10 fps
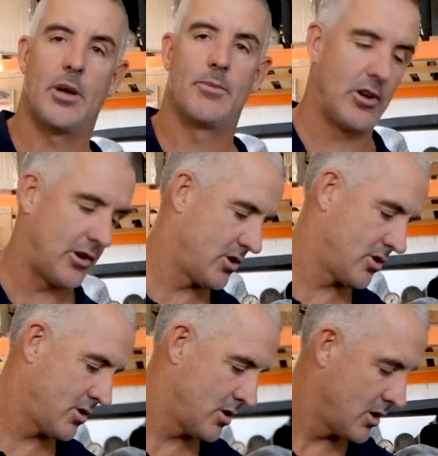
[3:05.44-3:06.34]
helps a lot.
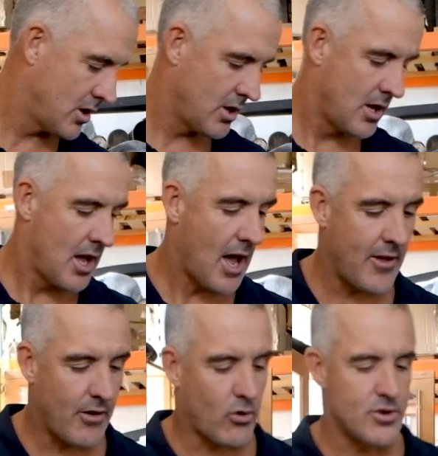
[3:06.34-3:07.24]
And
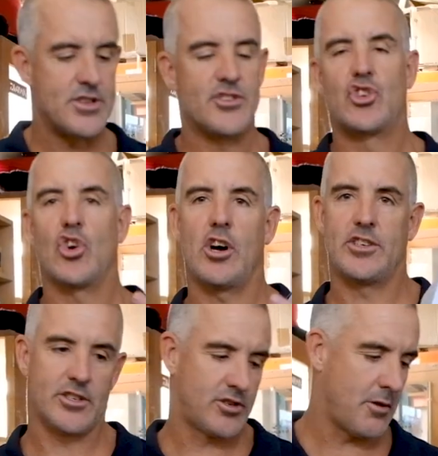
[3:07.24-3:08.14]
then of course there's a
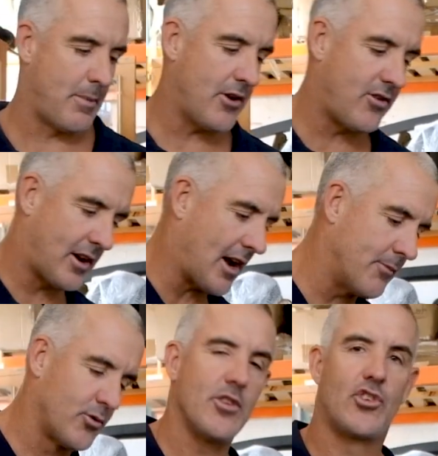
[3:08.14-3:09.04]
charger. So the battery, it
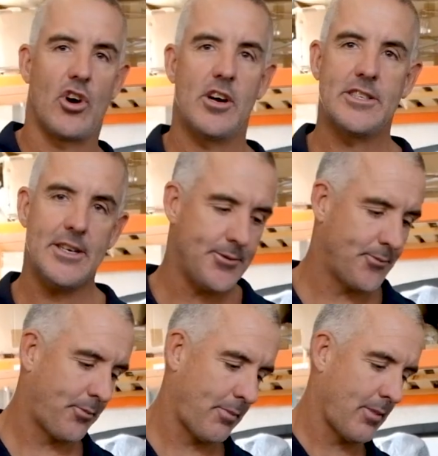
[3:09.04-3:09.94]
comes with a charger.
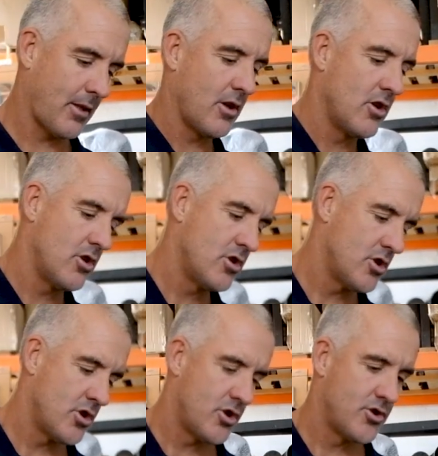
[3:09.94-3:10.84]

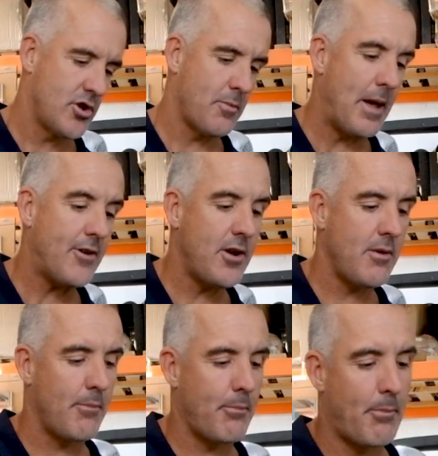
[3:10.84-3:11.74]
So the battery
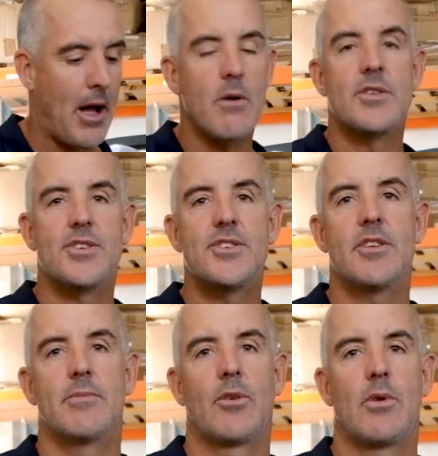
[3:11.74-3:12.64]
power
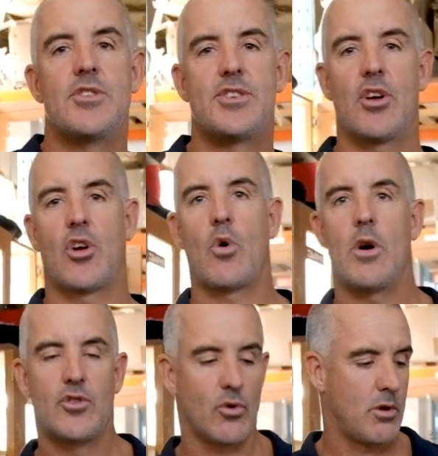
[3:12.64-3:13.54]
system that when you see on a
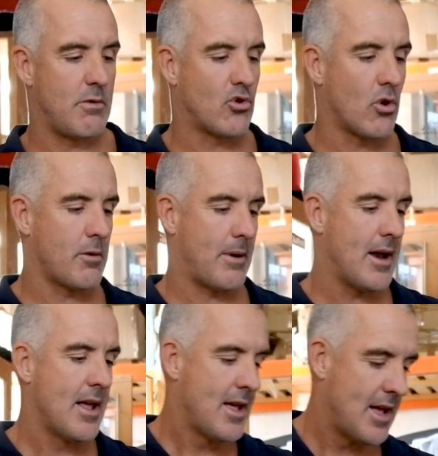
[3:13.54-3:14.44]
quote or when we talk about,
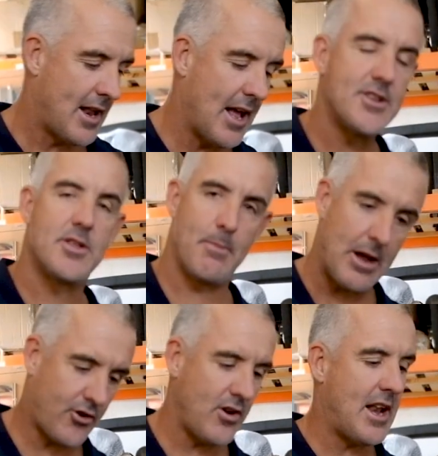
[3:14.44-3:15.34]
it has the
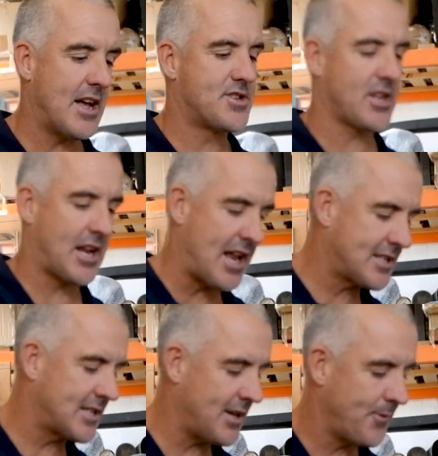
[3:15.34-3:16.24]
battery, it has the
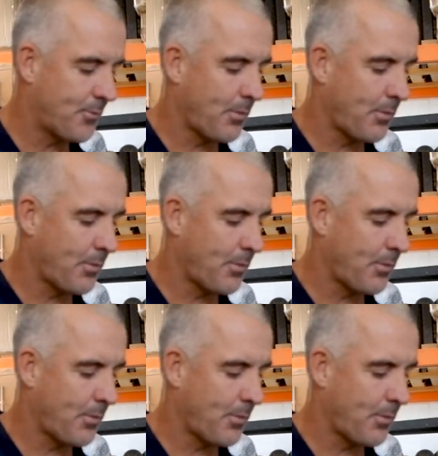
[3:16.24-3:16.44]
connector,